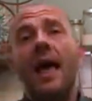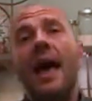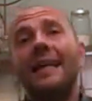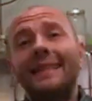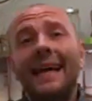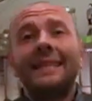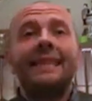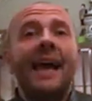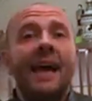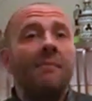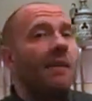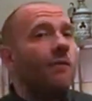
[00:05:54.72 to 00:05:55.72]
At that
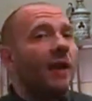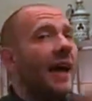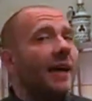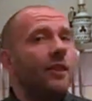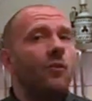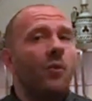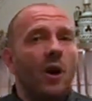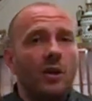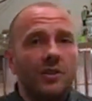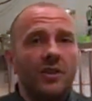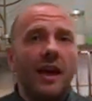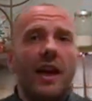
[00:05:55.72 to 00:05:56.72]
time, avocado
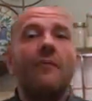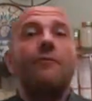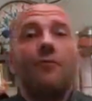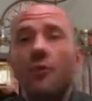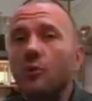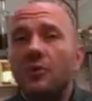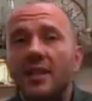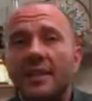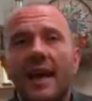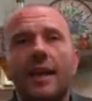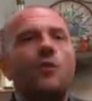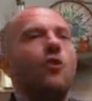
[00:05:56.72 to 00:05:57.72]
was a fruit
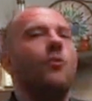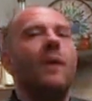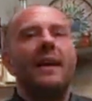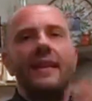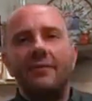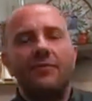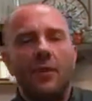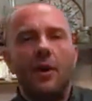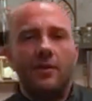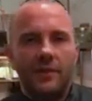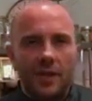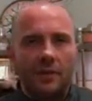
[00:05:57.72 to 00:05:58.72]
that nobody in
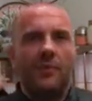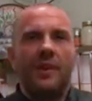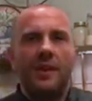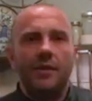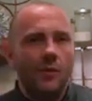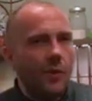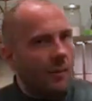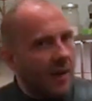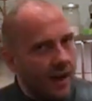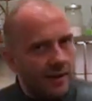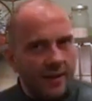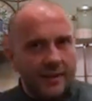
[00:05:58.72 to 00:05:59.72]
Florence really knew
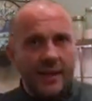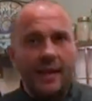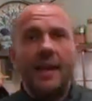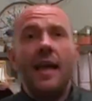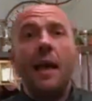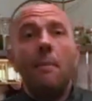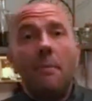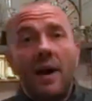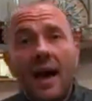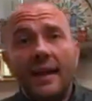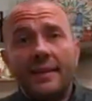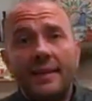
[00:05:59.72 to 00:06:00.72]
about it.
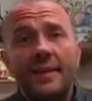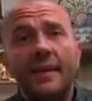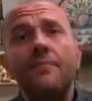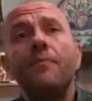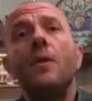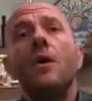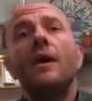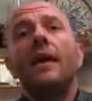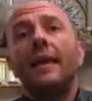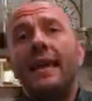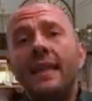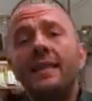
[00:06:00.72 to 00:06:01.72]
But
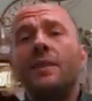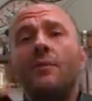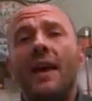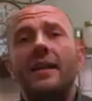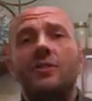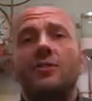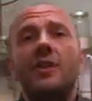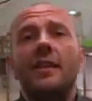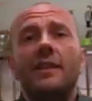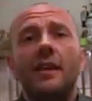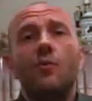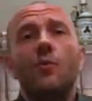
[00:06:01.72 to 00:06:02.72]
in the restaurant